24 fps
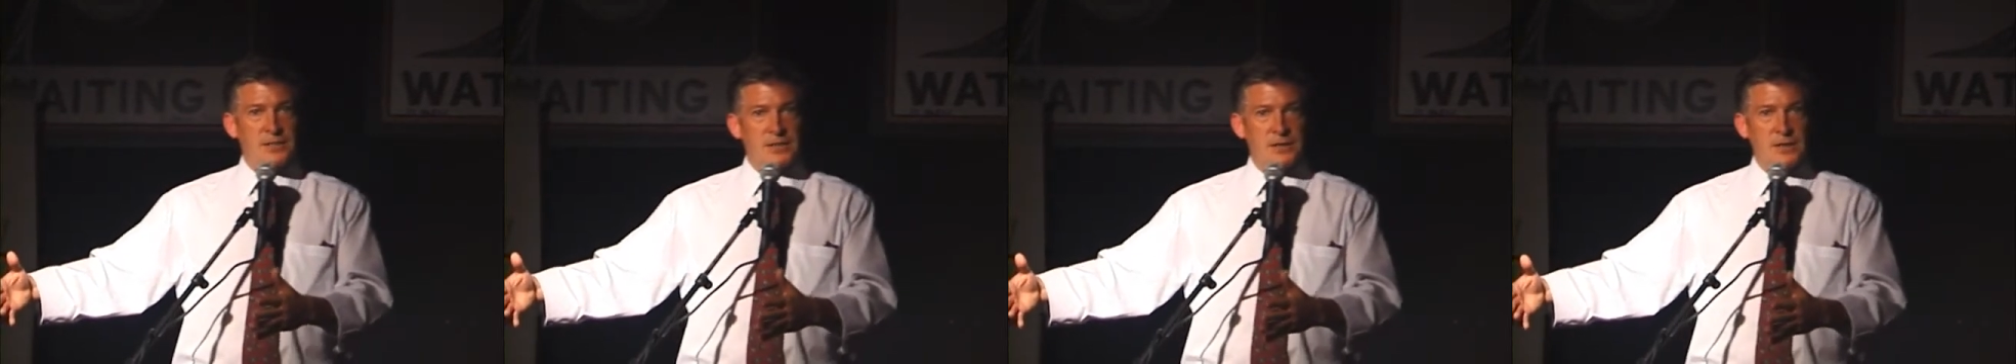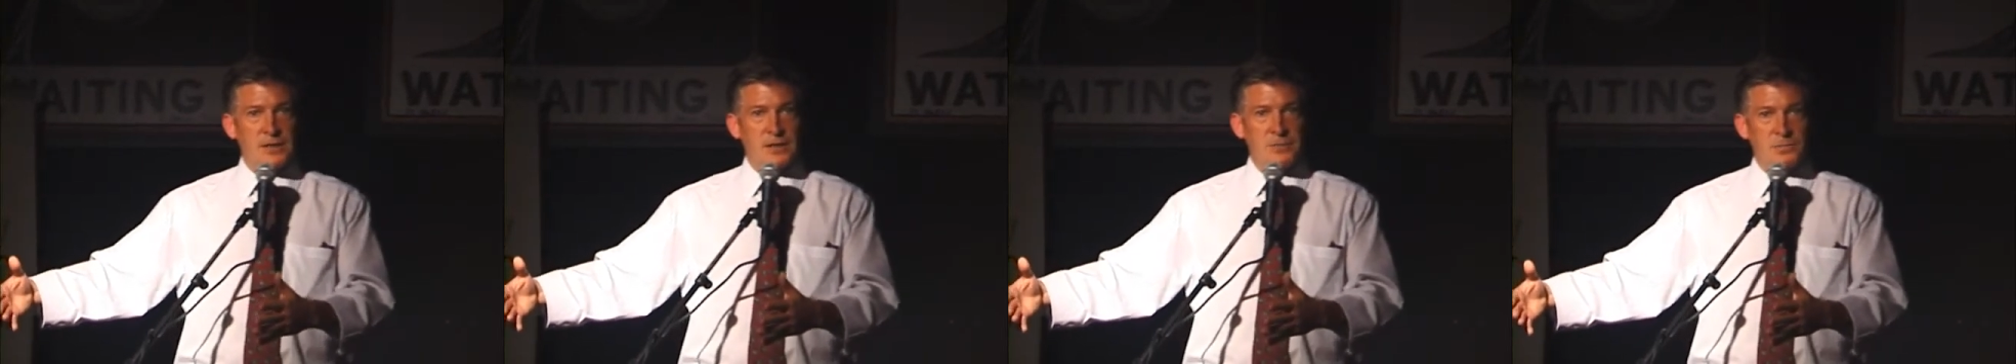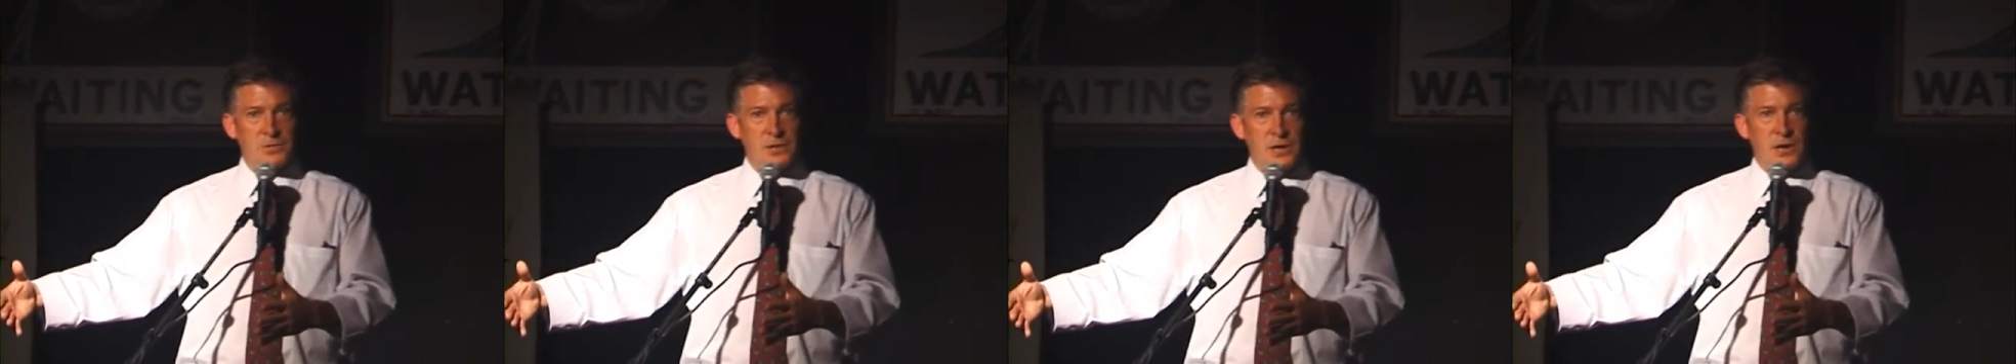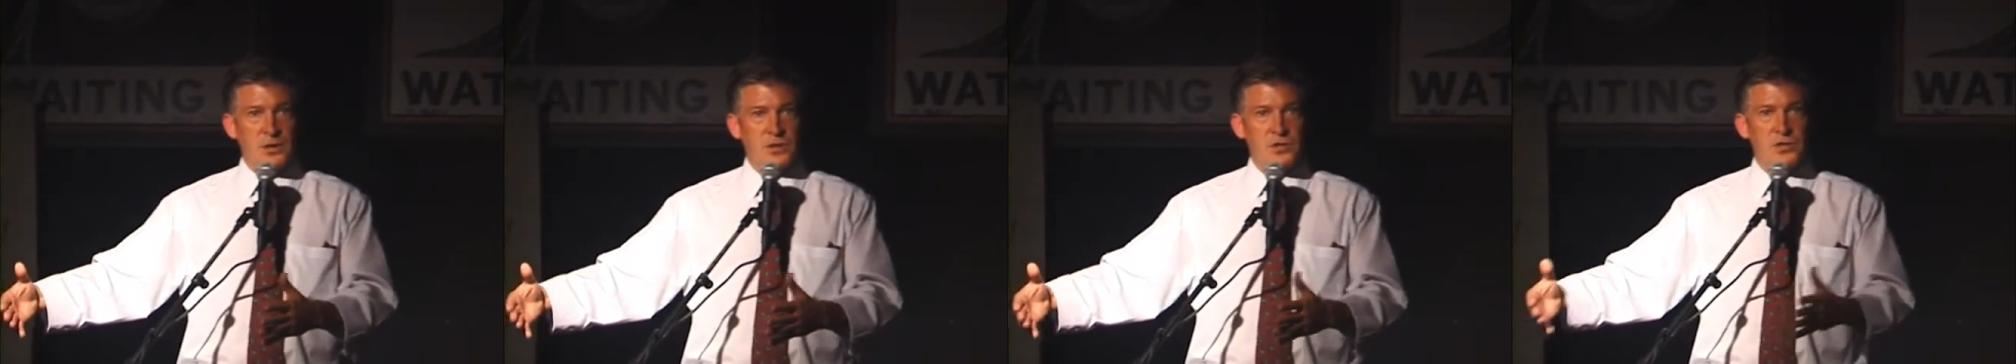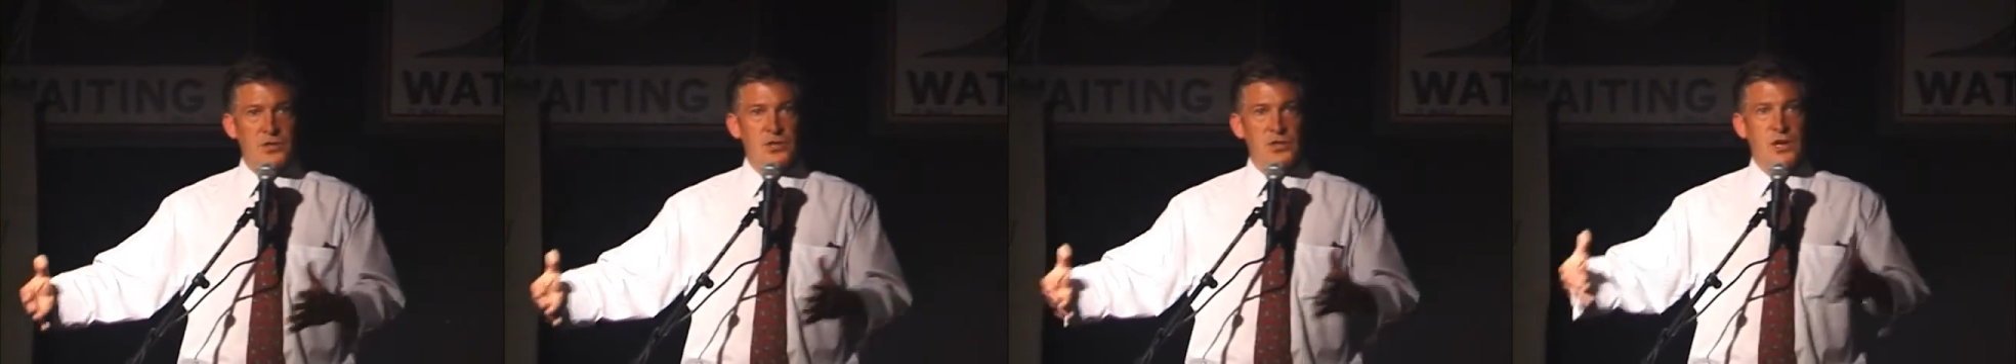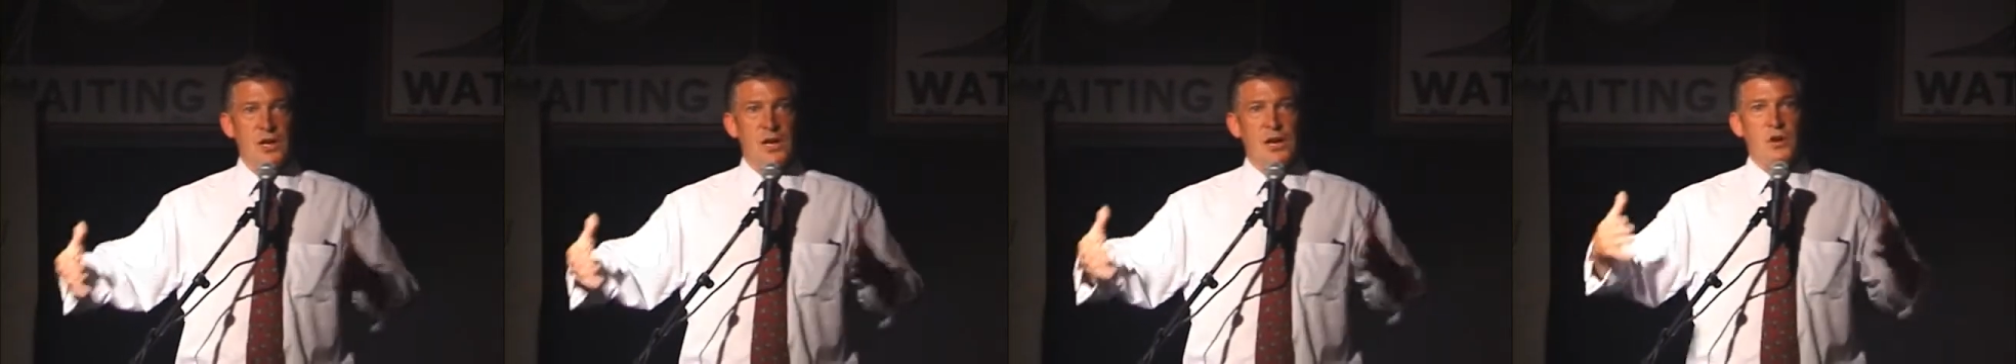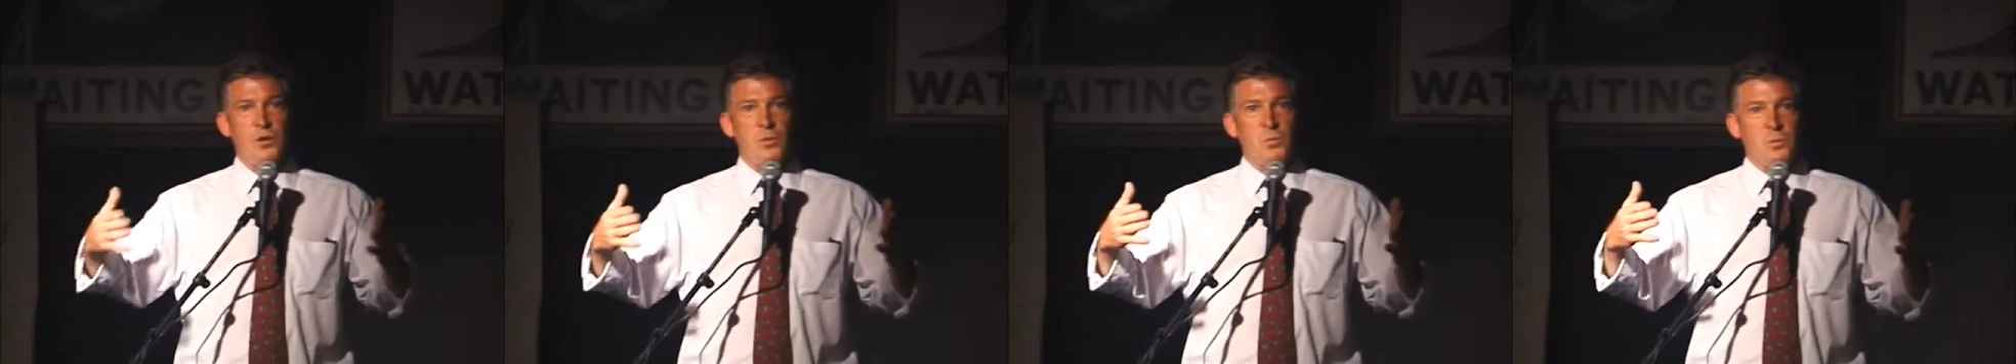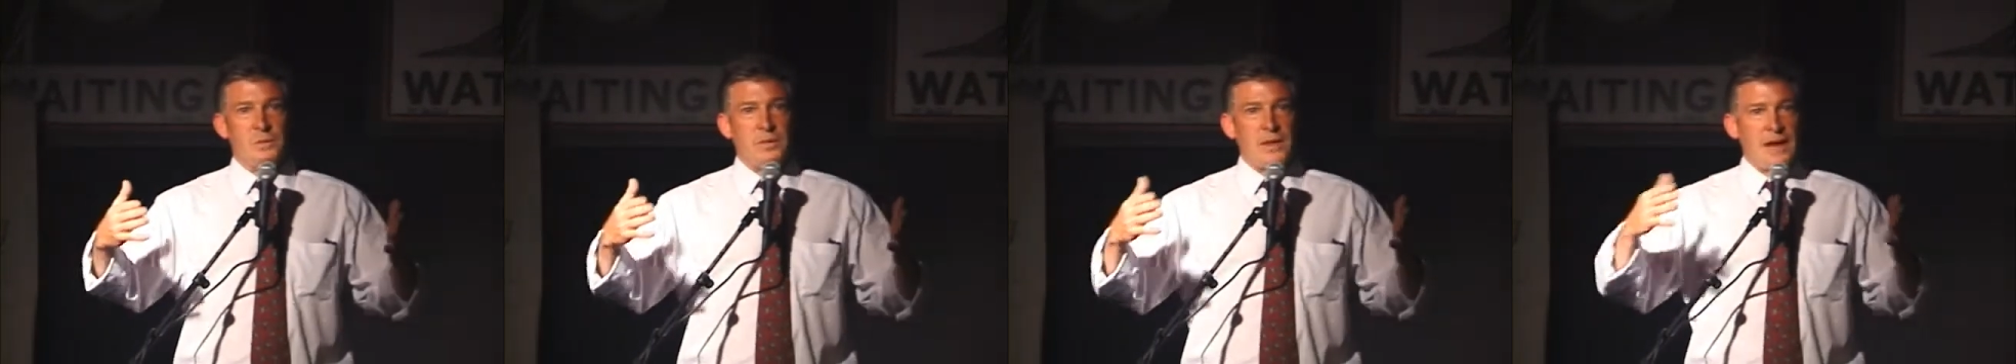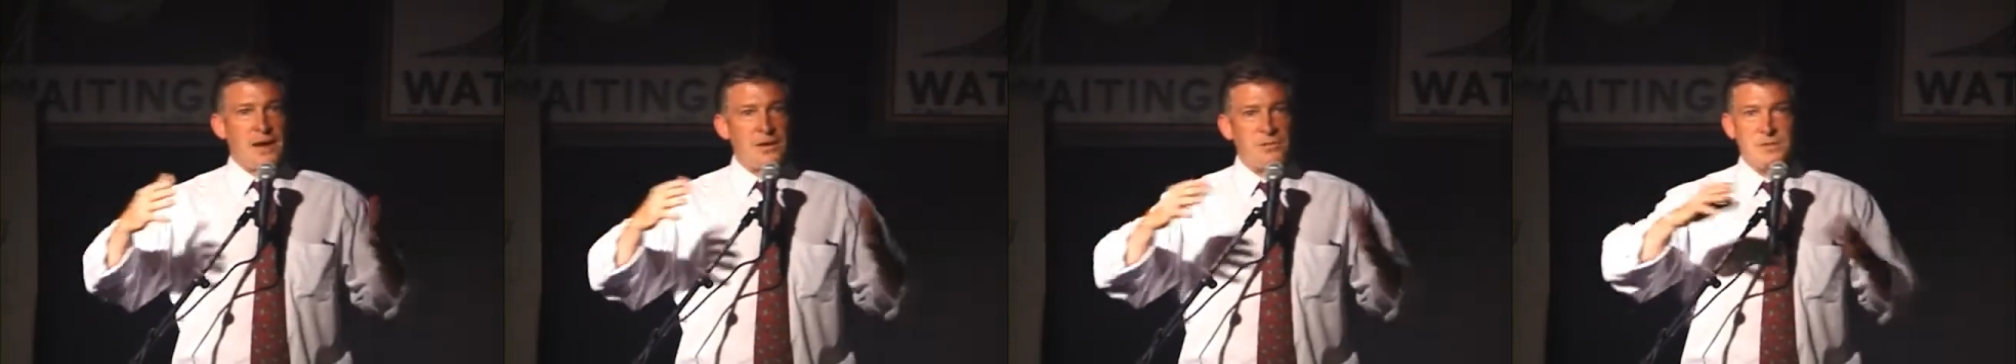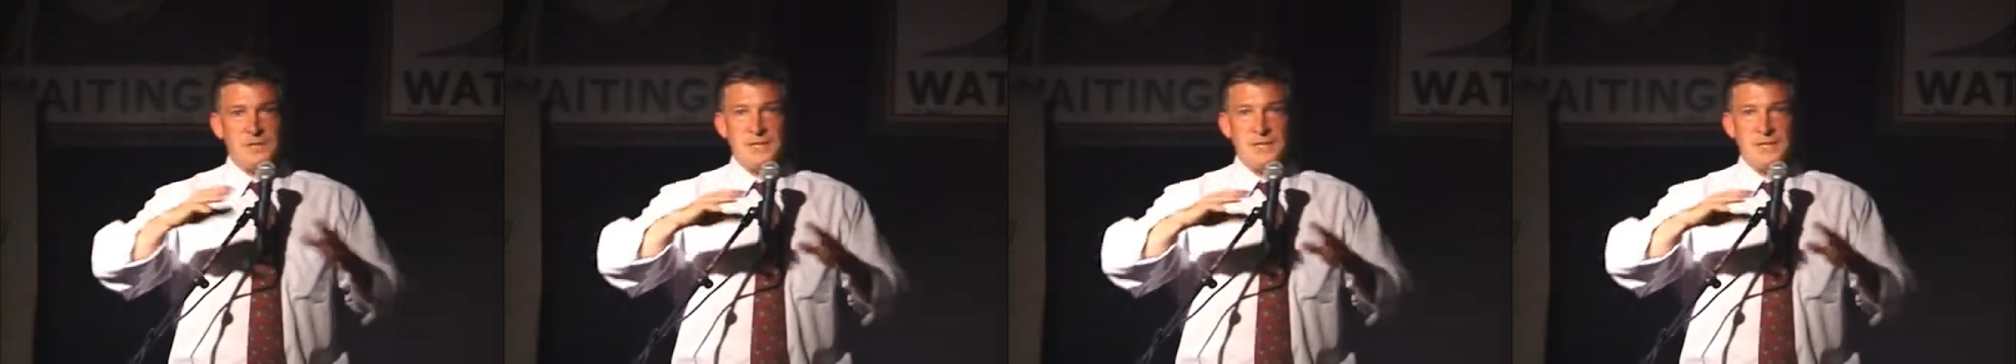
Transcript: approach, that